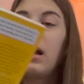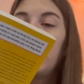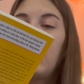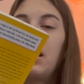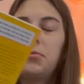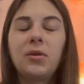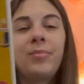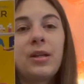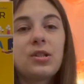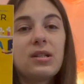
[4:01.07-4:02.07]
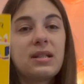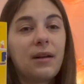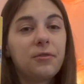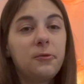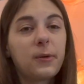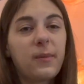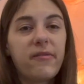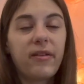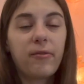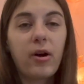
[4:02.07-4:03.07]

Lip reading: Lynn Painter is definitely one of my favorite